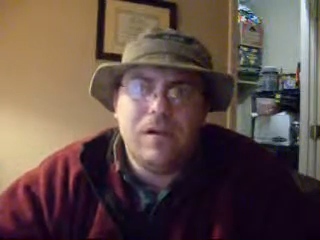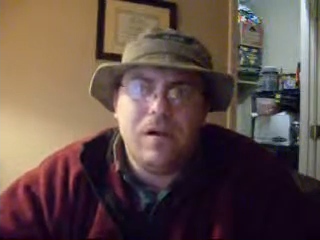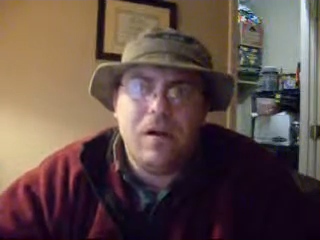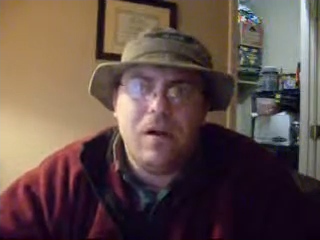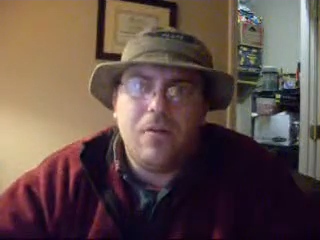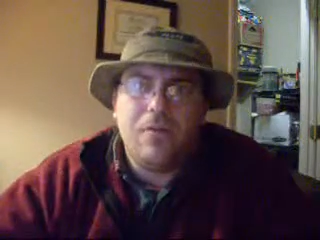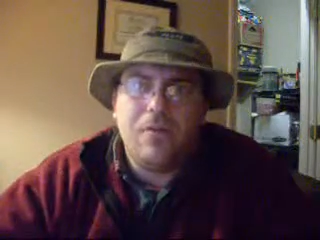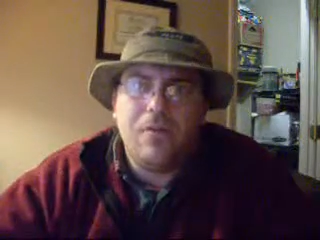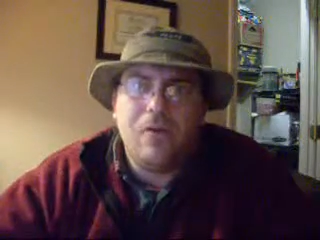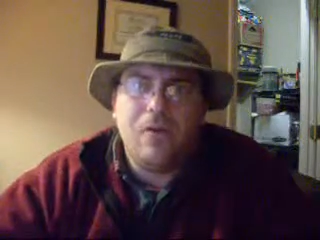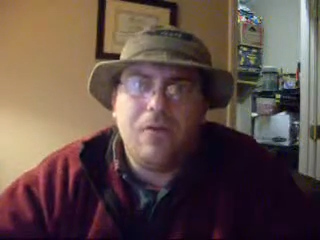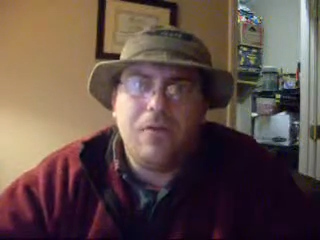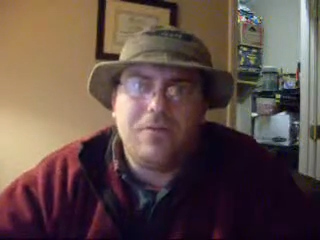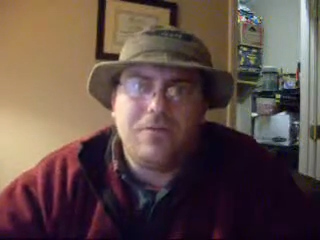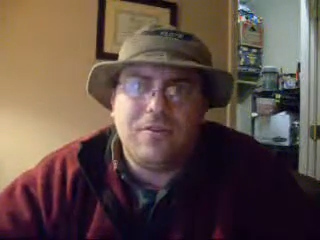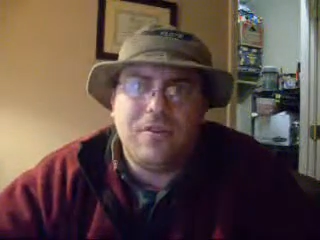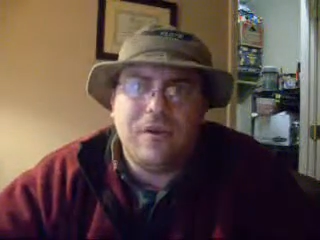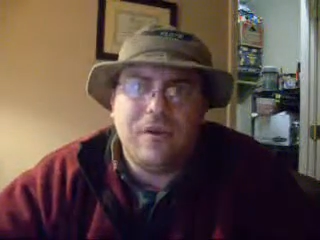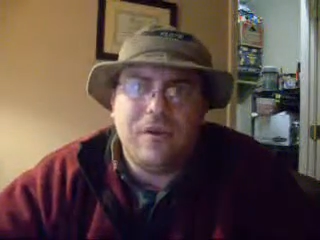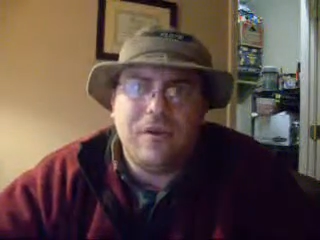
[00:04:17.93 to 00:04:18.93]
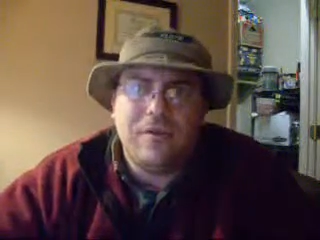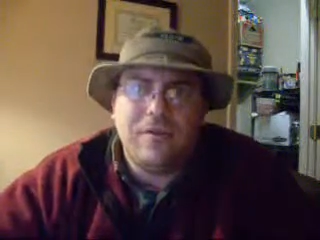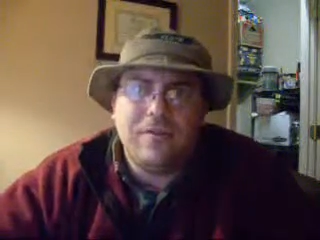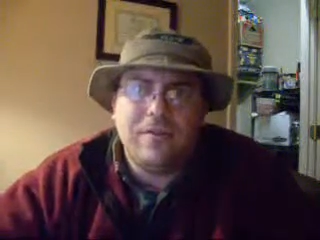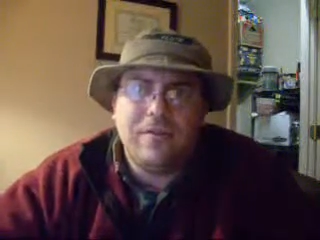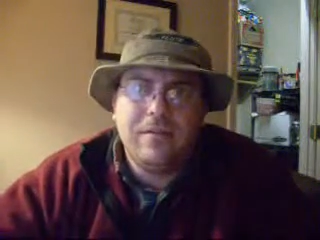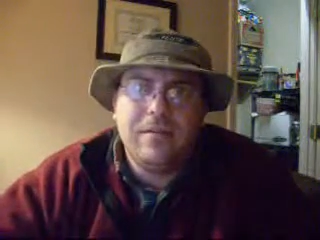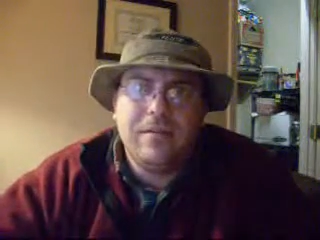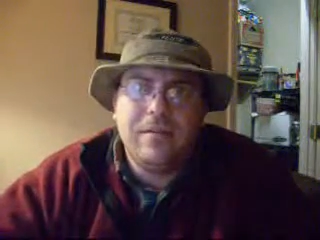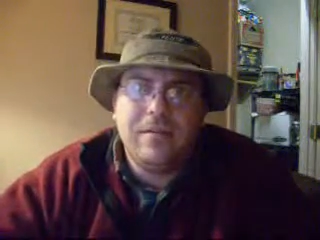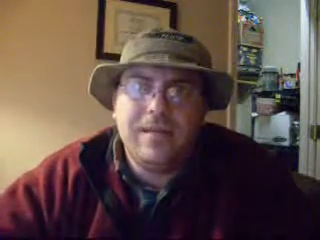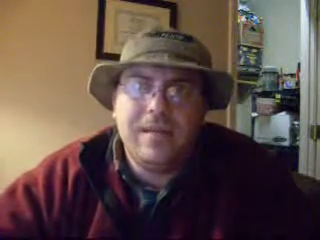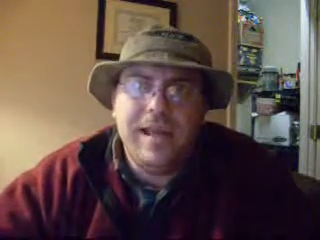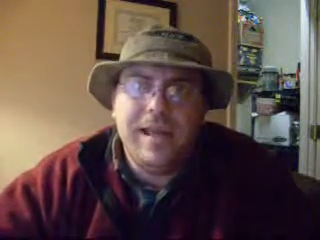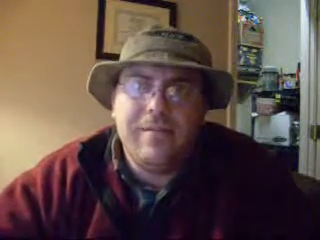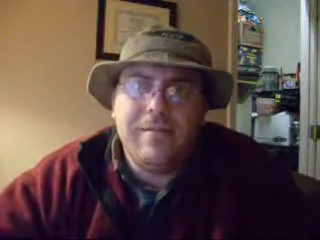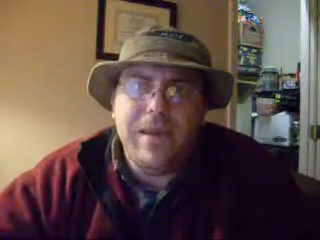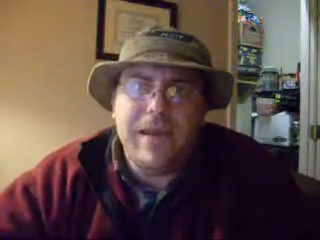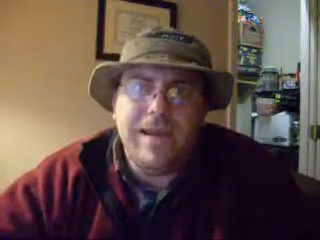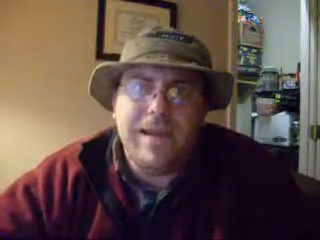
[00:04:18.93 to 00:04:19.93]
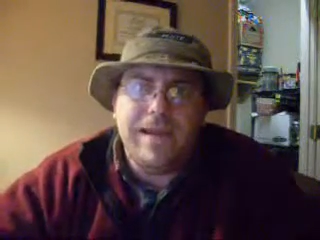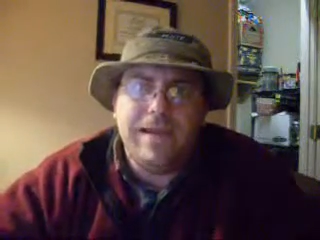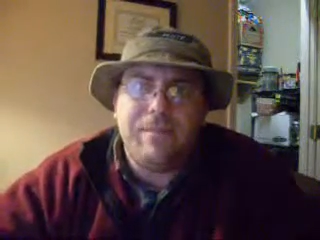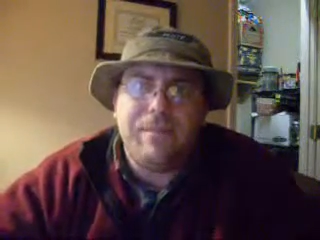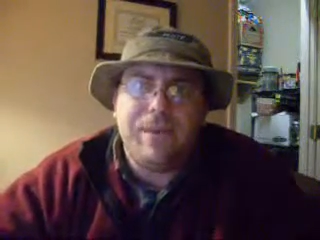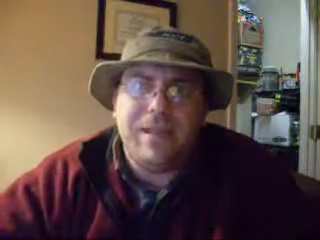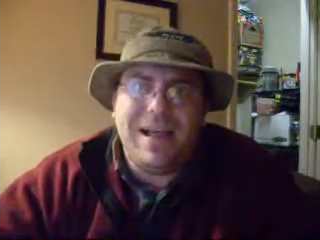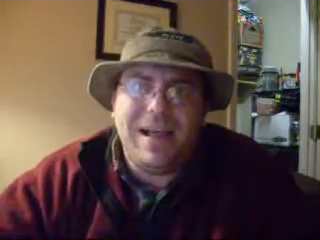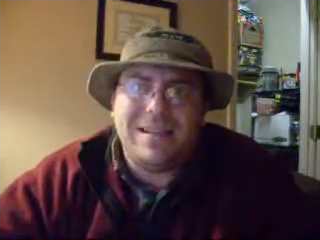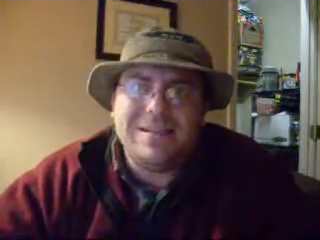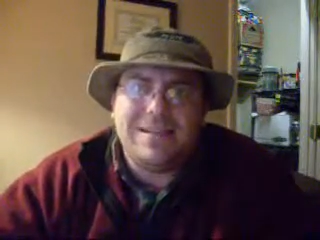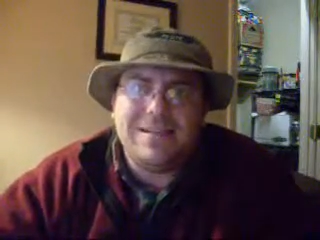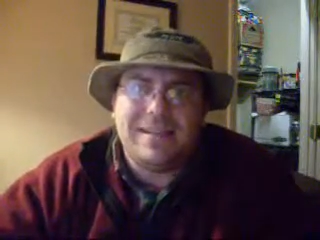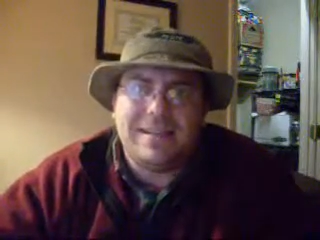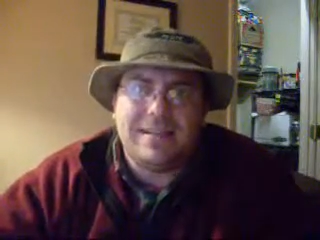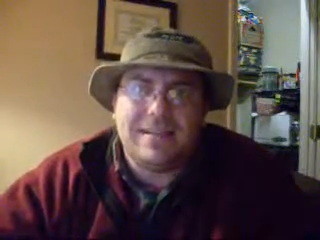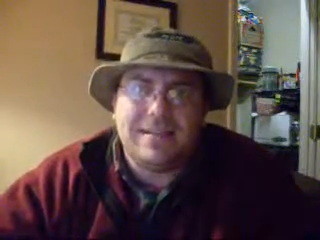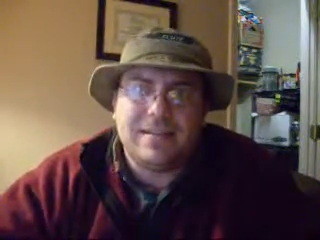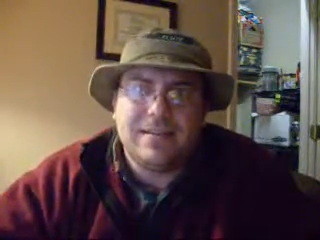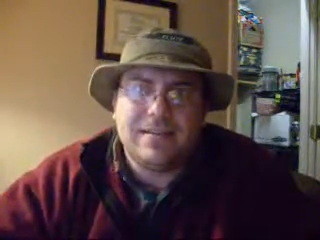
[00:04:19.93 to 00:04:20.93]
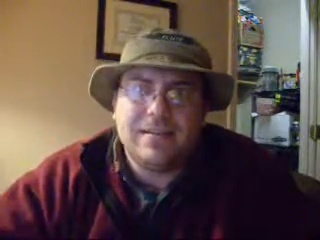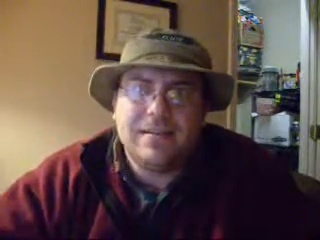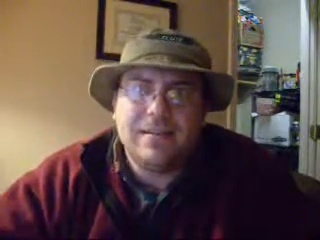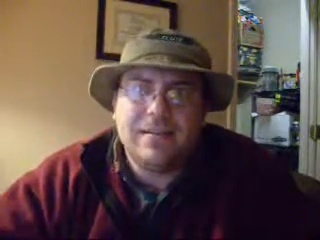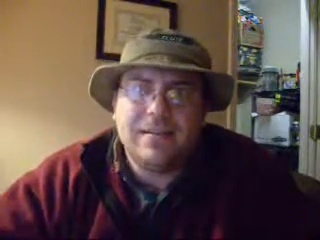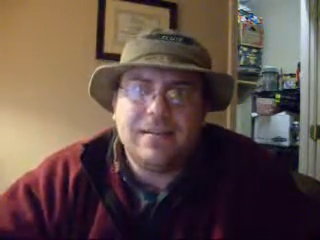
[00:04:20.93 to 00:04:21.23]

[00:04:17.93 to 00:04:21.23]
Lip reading: all the oil's gone. Can't make any plastics.